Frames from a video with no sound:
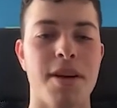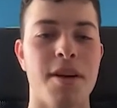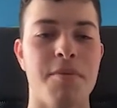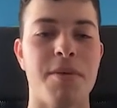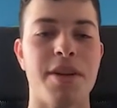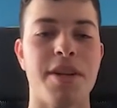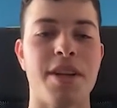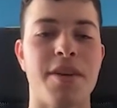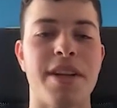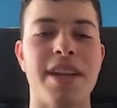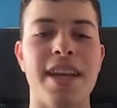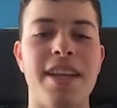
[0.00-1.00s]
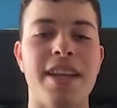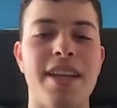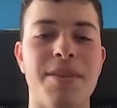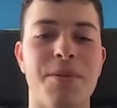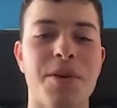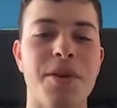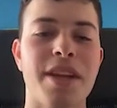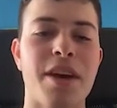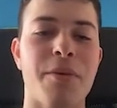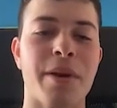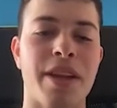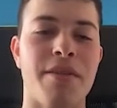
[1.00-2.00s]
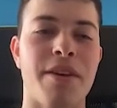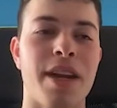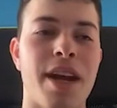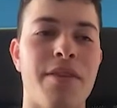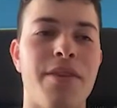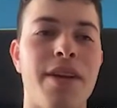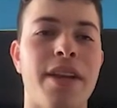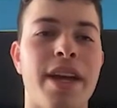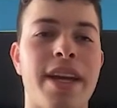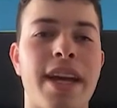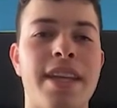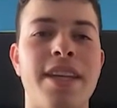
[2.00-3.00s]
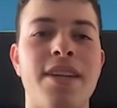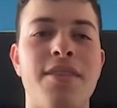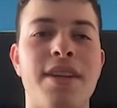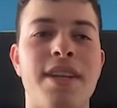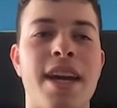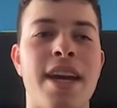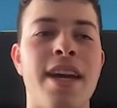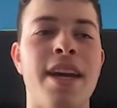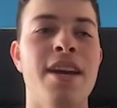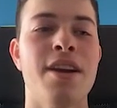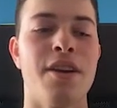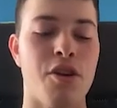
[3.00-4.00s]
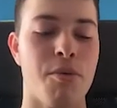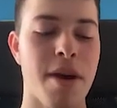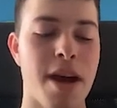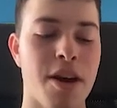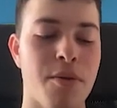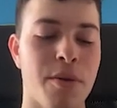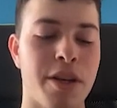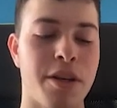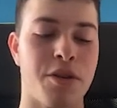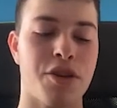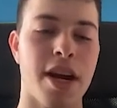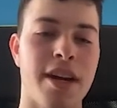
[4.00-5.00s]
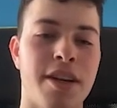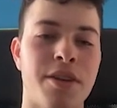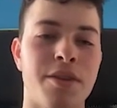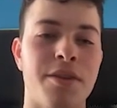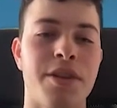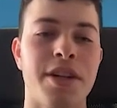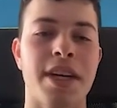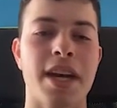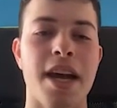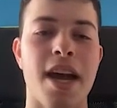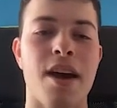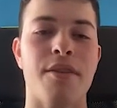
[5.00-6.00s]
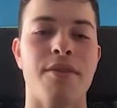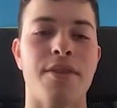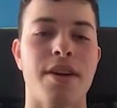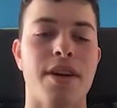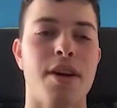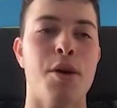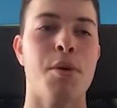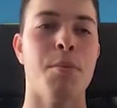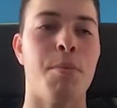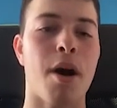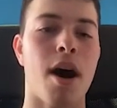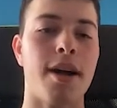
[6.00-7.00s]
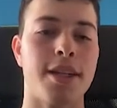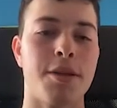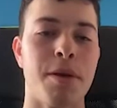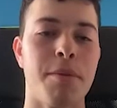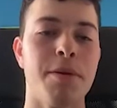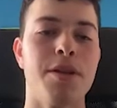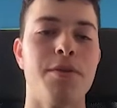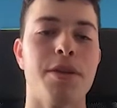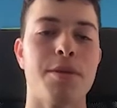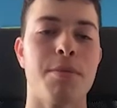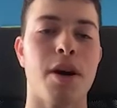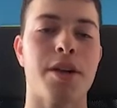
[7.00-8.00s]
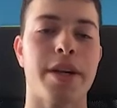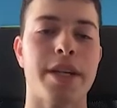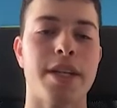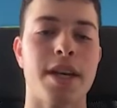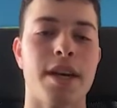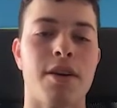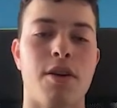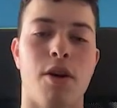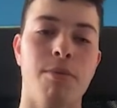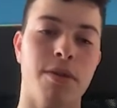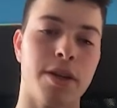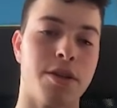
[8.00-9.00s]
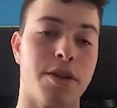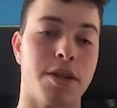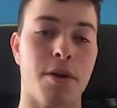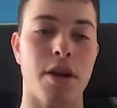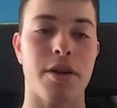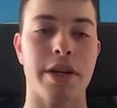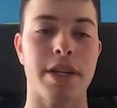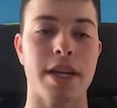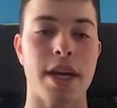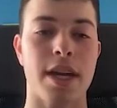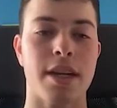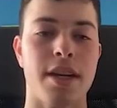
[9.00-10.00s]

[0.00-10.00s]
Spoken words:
But in the world that we live in, I feel like at the end of the day, no matter what you try to do, you're gonna have bots, maybe to a smaller extent, or hopefully to a smaller extent.